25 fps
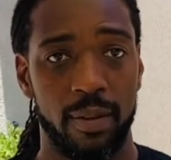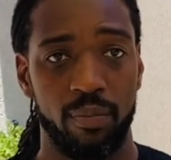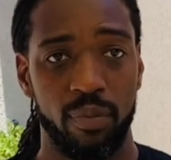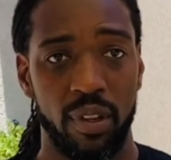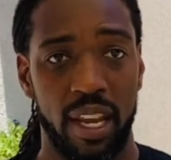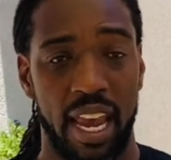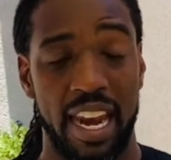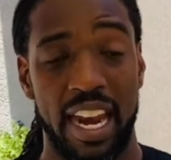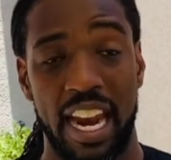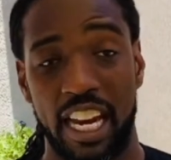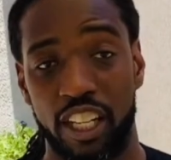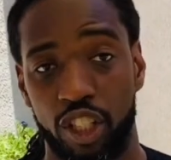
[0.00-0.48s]

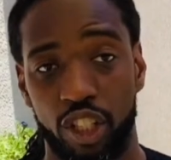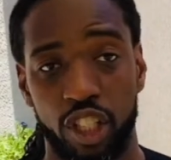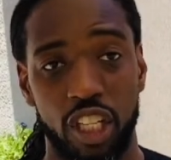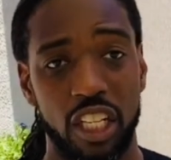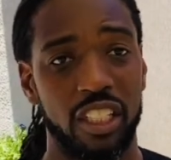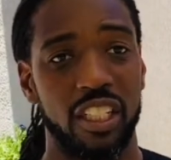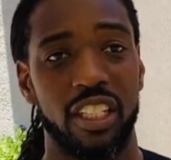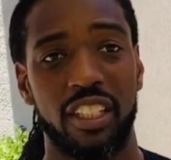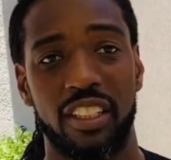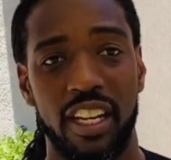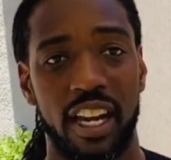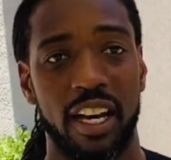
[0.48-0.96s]
And as
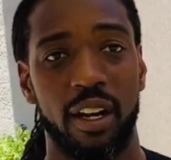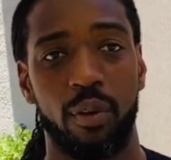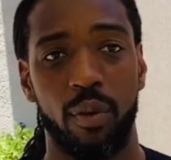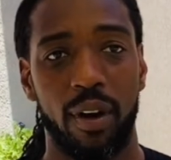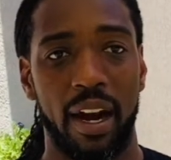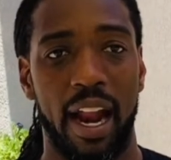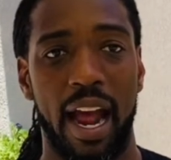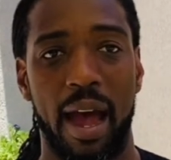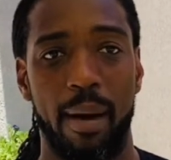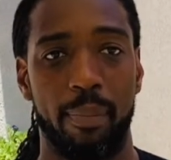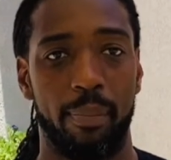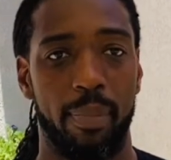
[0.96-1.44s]
Jesus said it would
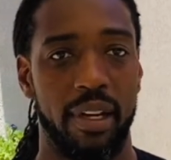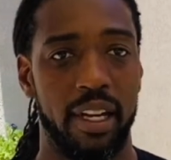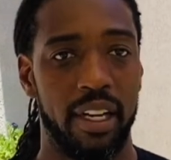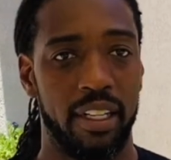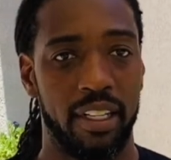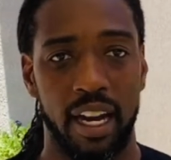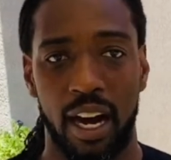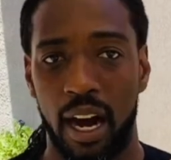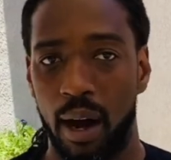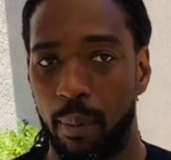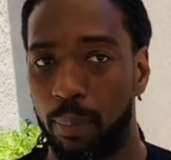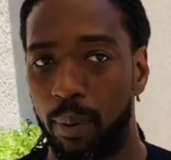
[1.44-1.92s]
happen in
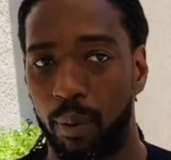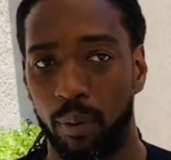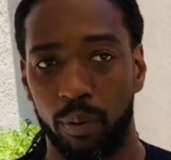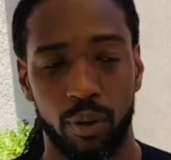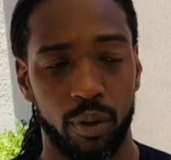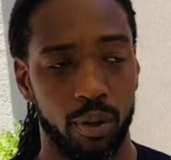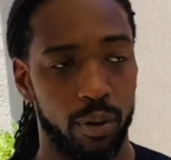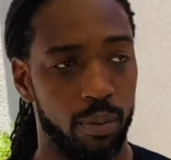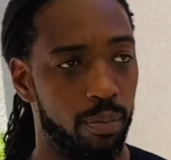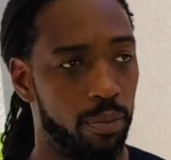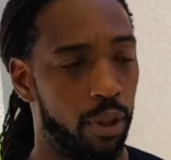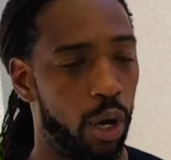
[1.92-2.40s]
the upper
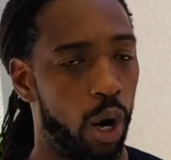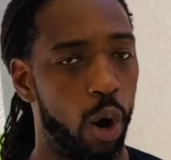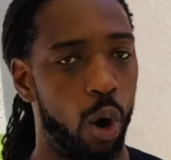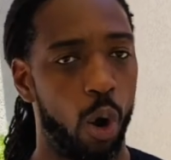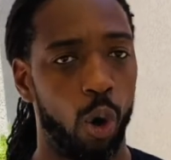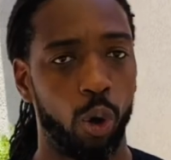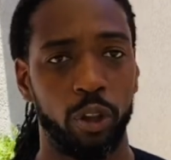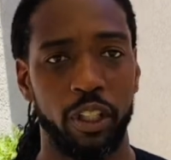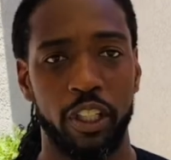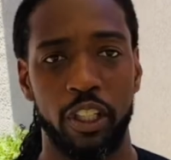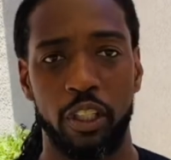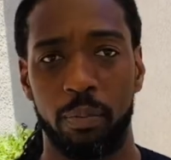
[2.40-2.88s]
room, the
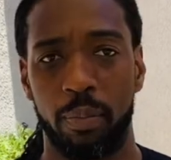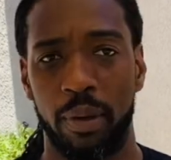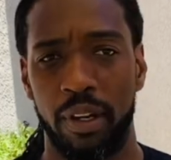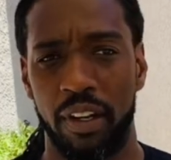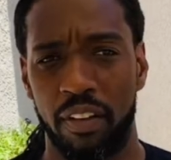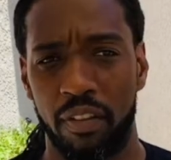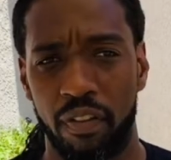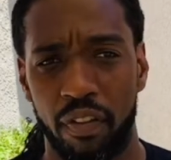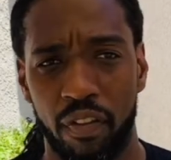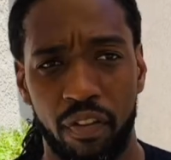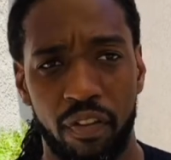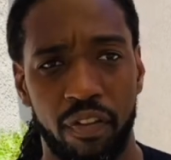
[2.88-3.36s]
Holy
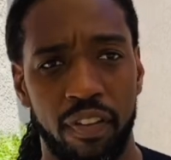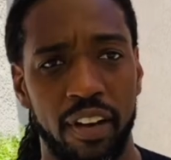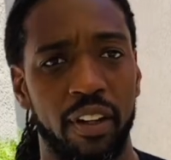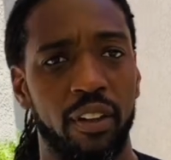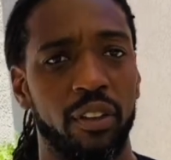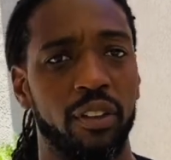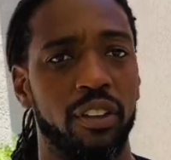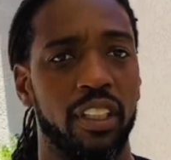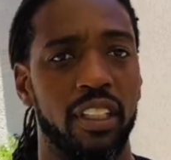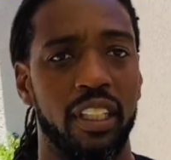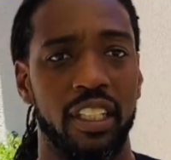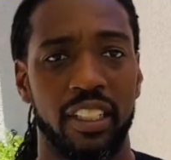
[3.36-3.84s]
Spirit
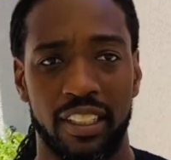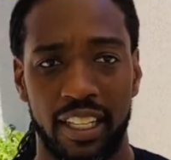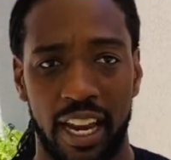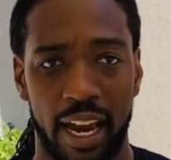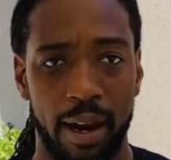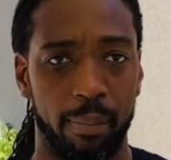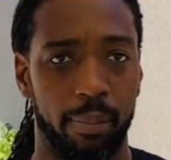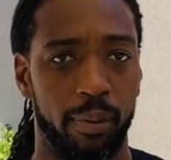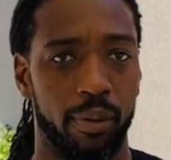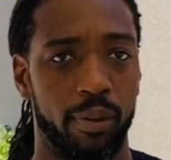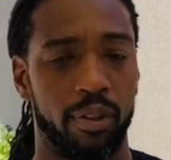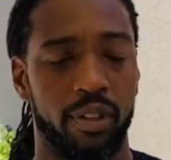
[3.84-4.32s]
filled the
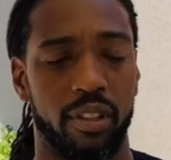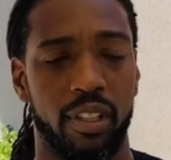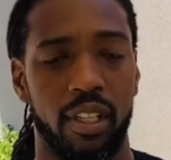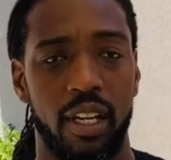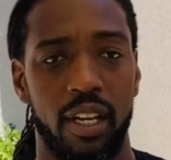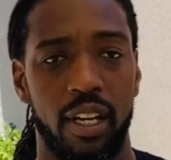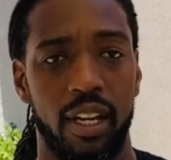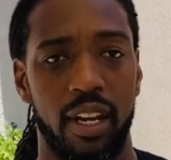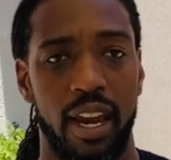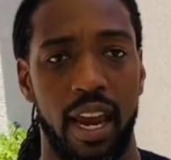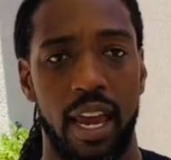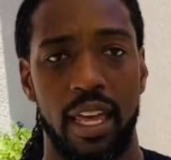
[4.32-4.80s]
disciples,
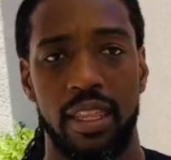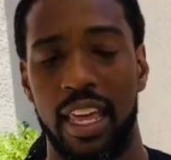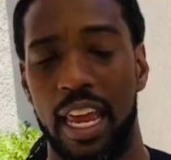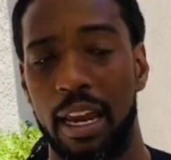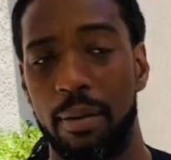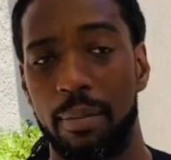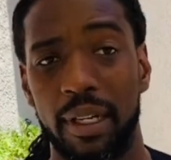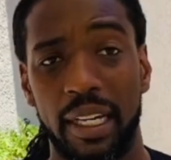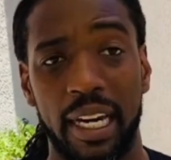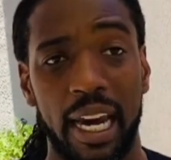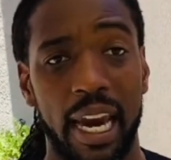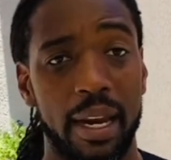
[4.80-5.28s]
and they
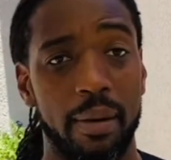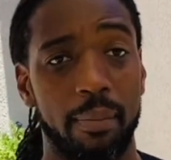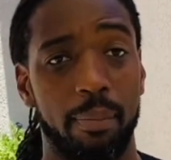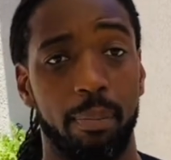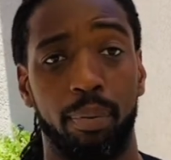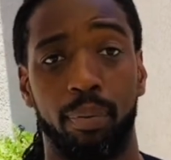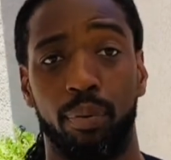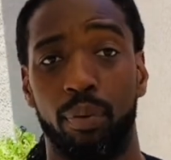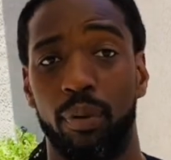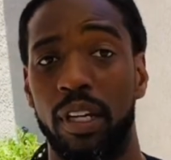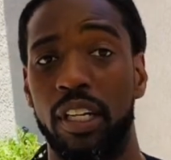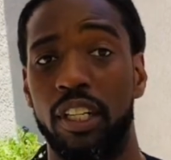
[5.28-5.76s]
began
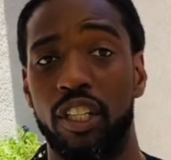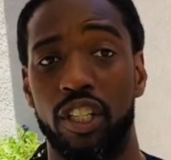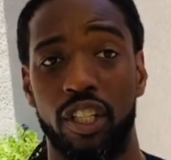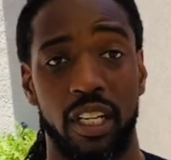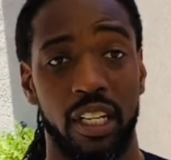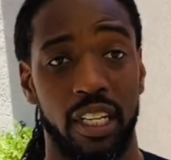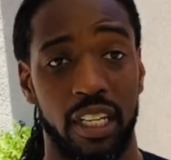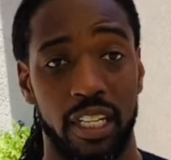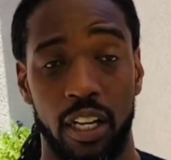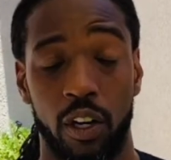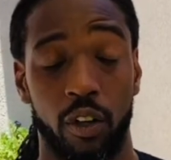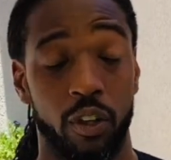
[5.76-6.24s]

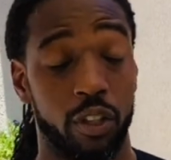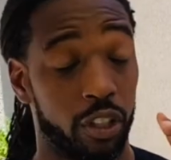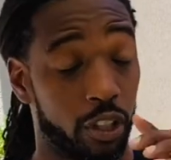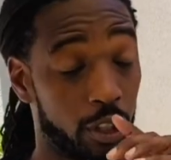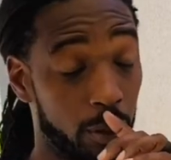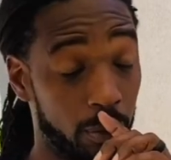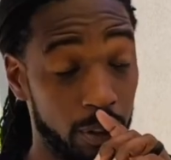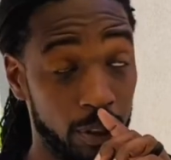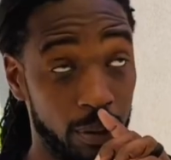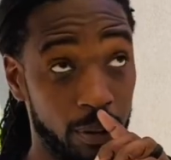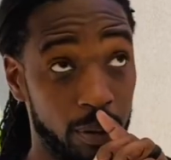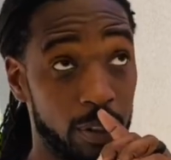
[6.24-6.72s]
preaching or
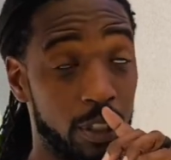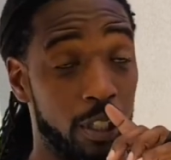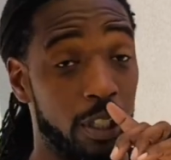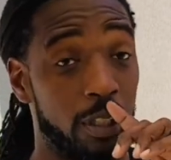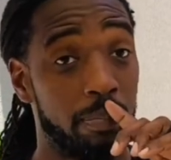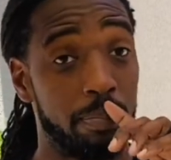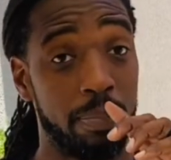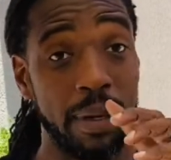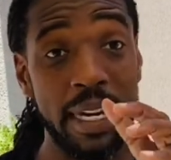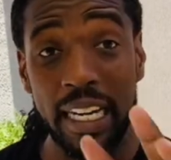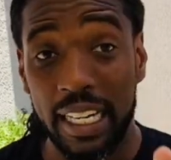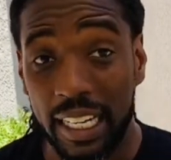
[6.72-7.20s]
excuse me,
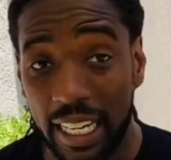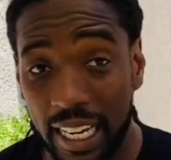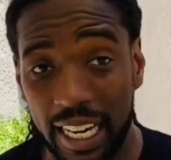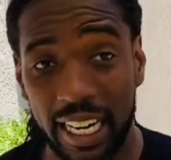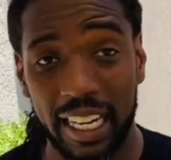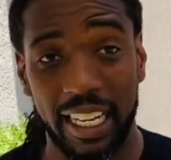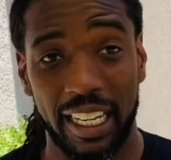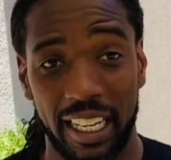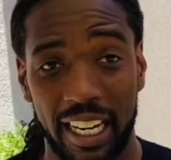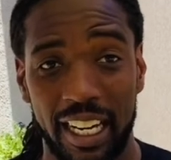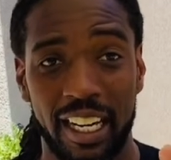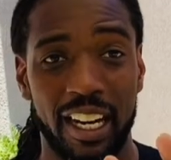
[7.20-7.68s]

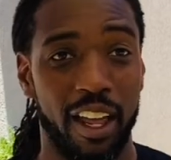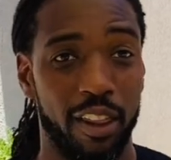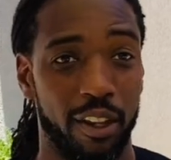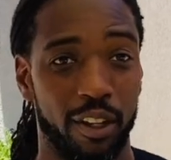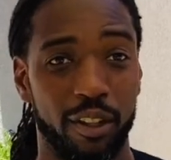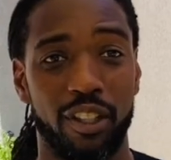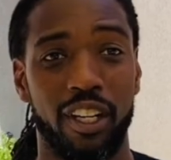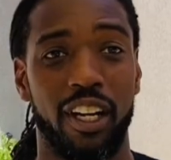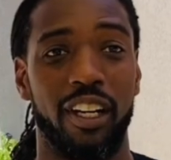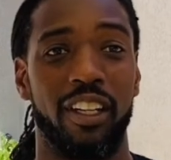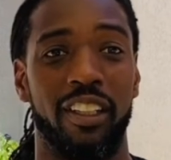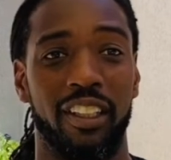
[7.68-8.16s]
speaking in other
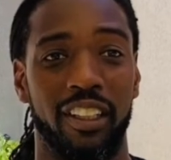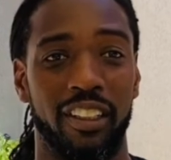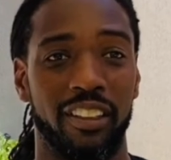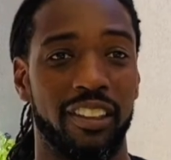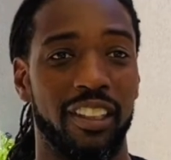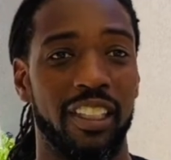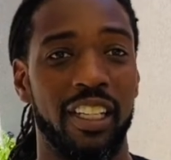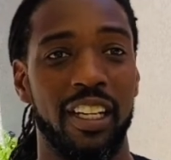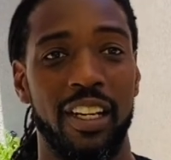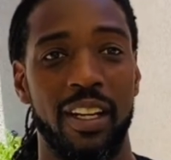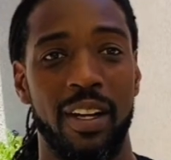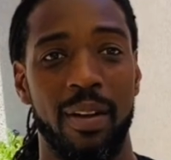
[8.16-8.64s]
tongues
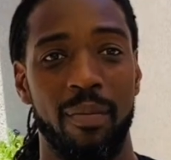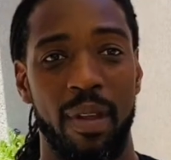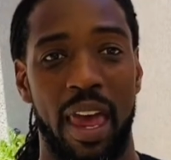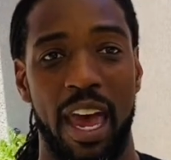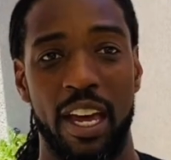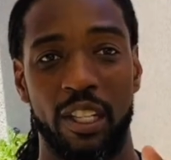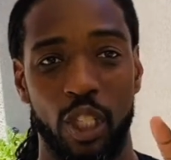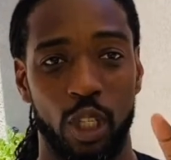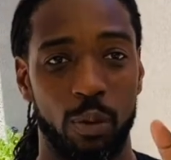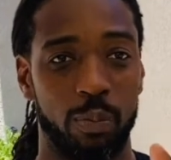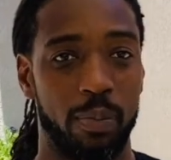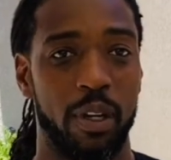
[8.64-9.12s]

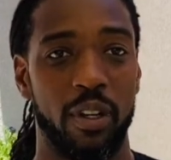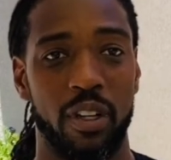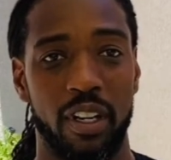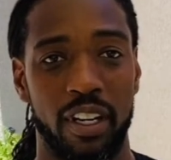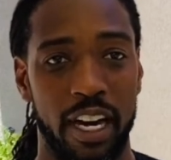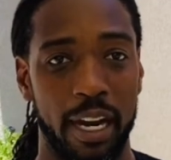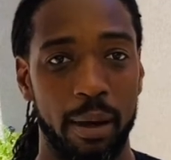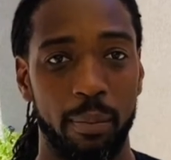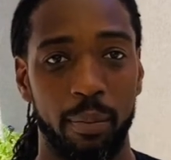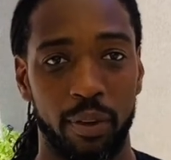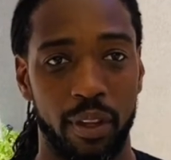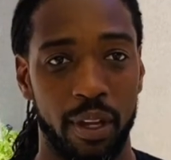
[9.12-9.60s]
as the Spirit
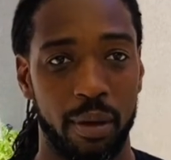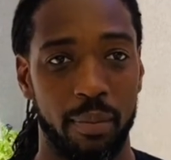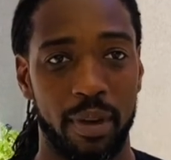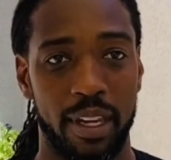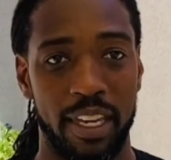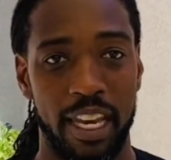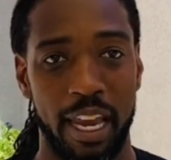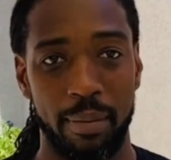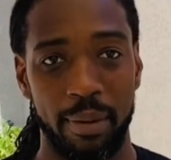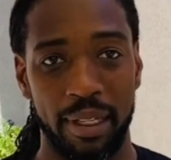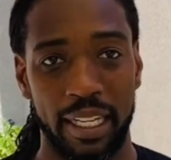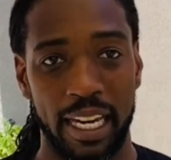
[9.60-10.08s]
enabled them, and
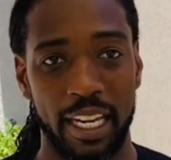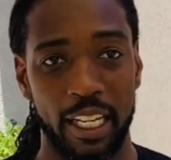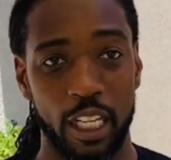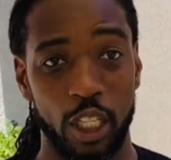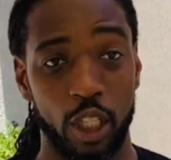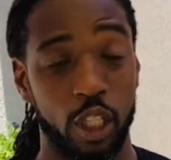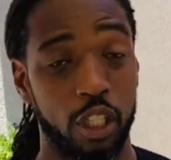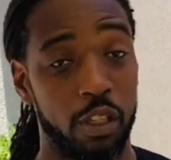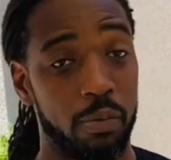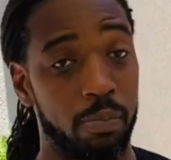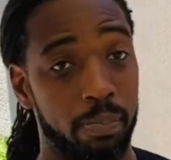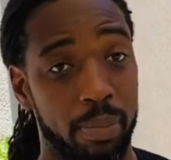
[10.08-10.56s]
they began to
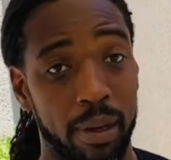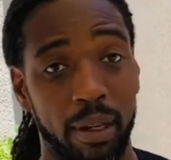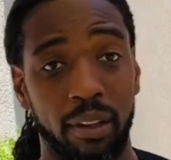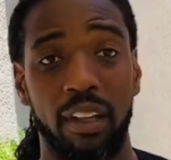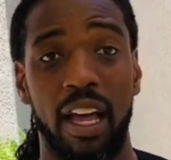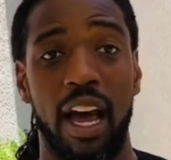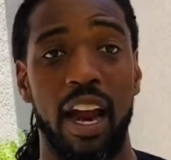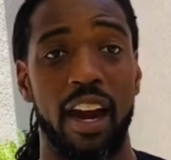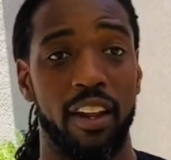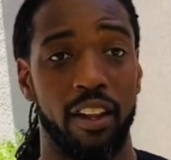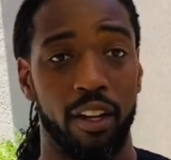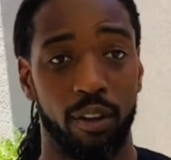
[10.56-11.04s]
spill
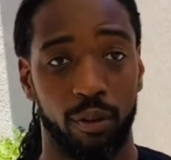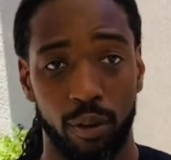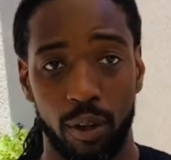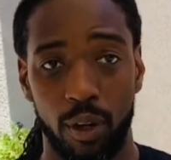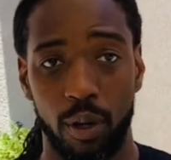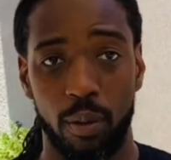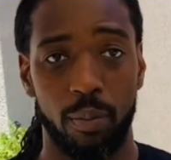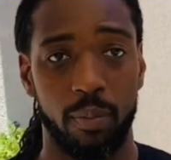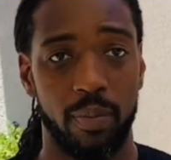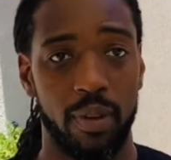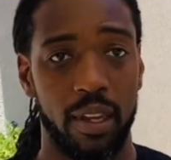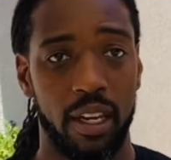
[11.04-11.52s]
out of the
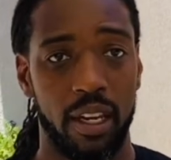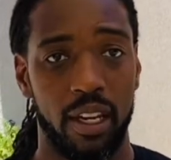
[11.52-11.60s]
room.